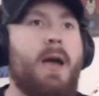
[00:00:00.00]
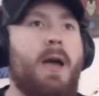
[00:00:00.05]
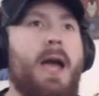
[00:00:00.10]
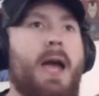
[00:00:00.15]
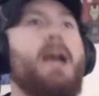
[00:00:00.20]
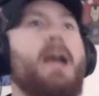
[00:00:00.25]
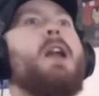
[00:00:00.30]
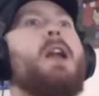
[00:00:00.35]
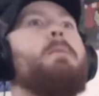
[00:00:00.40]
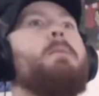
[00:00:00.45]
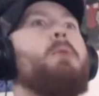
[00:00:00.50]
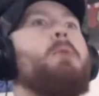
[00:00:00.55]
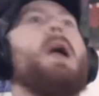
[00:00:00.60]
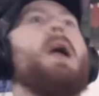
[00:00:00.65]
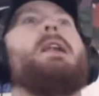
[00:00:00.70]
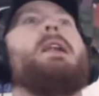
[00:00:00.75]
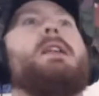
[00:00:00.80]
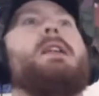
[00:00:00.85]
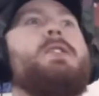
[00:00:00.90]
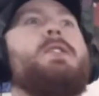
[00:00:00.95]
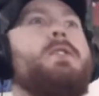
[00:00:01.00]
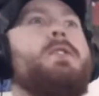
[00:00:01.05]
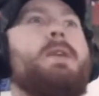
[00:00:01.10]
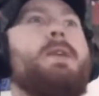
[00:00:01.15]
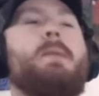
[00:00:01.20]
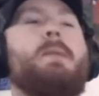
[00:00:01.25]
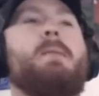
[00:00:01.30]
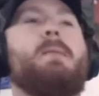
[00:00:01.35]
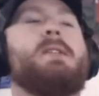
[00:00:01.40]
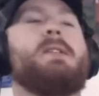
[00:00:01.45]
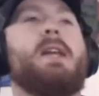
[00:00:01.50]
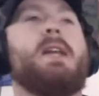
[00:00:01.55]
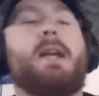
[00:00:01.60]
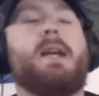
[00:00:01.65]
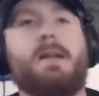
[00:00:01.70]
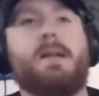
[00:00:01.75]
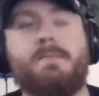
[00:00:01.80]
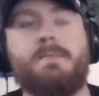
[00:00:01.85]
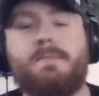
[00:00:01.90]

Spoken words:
And got her pregnant, too, if I'm not mistaken.